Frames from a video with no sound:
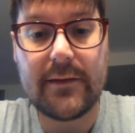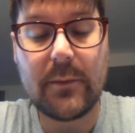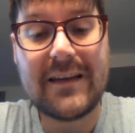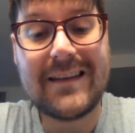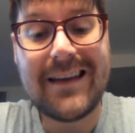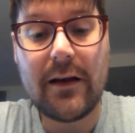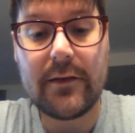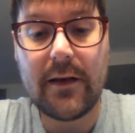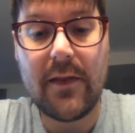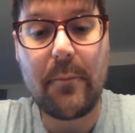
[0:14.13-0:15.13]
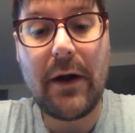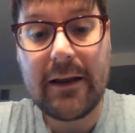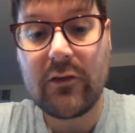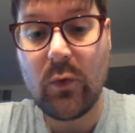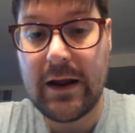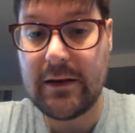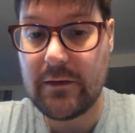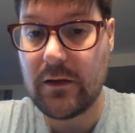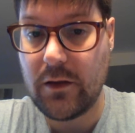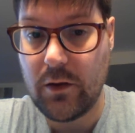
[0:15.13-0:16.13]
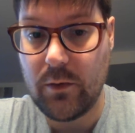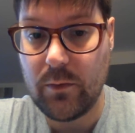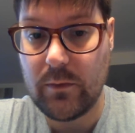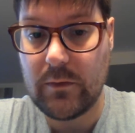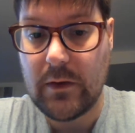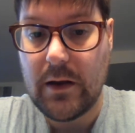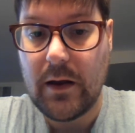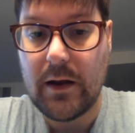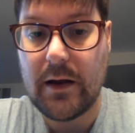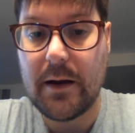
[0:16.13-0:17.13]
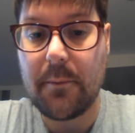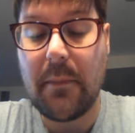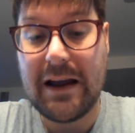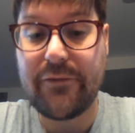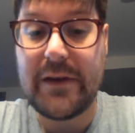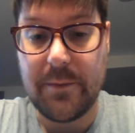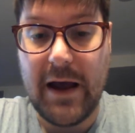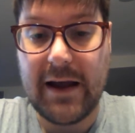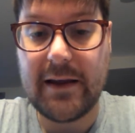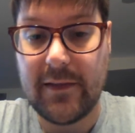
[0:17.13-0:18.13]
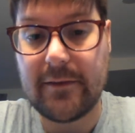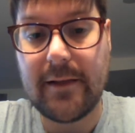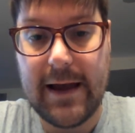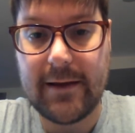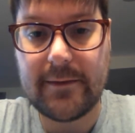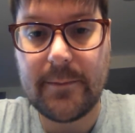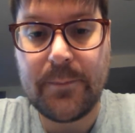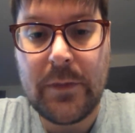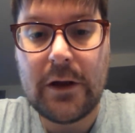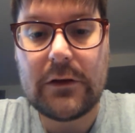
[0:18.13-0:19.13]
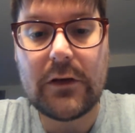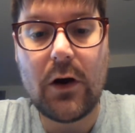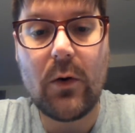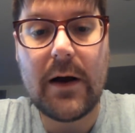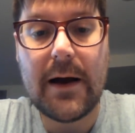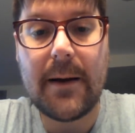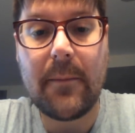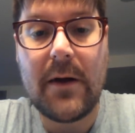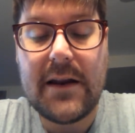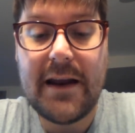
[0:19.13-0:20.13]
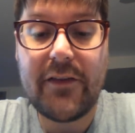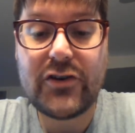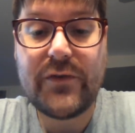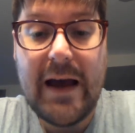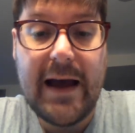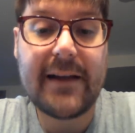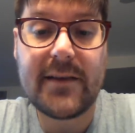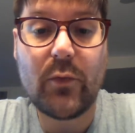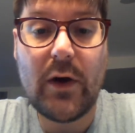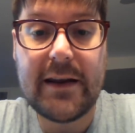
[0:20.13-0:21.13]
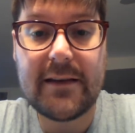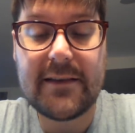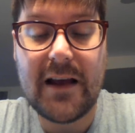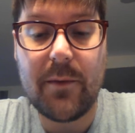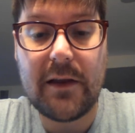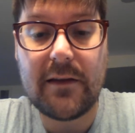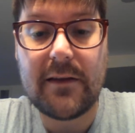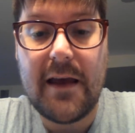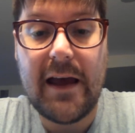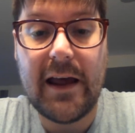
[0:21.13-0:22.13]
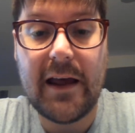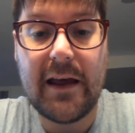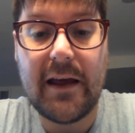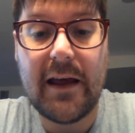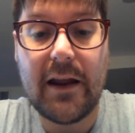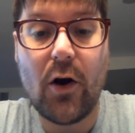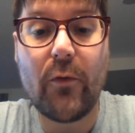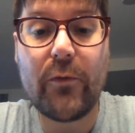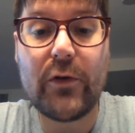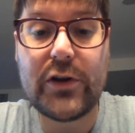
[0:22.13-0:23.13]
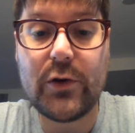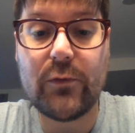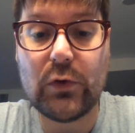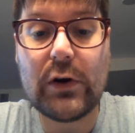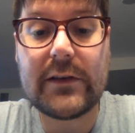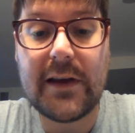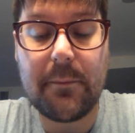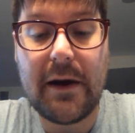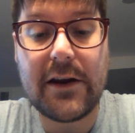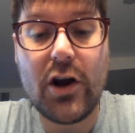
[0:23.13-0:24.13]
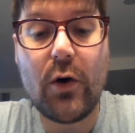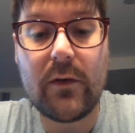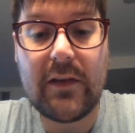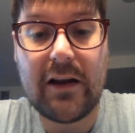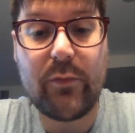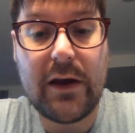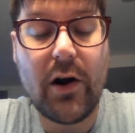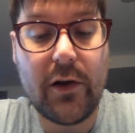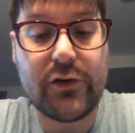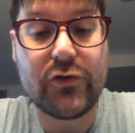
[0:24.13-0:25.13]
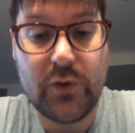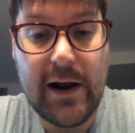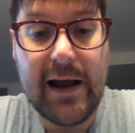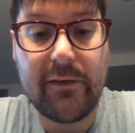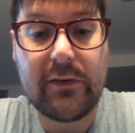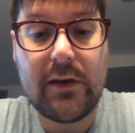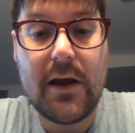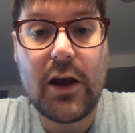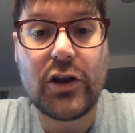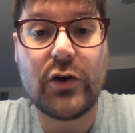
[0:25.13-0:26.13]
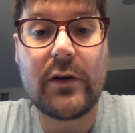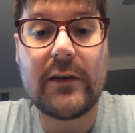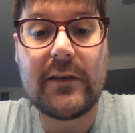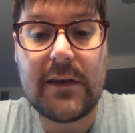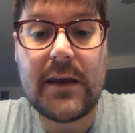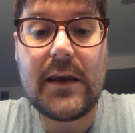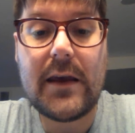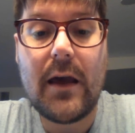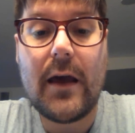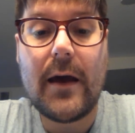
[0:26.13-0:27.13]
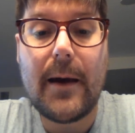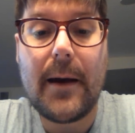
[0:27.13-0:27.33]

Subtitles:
some details on the best way to use my feedback in this class. So now that you've had some writing assignments and hopefully you've looked at my notes that I've made on your drafts, you can see